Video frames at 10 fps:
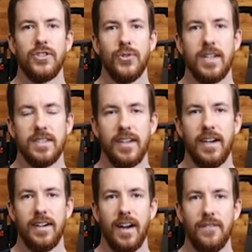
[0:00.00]
2 days
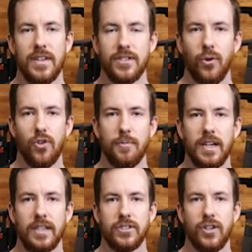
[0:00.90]
later, I visited an
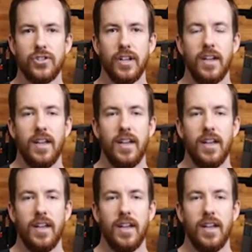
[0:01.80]
orthopedic surgeon,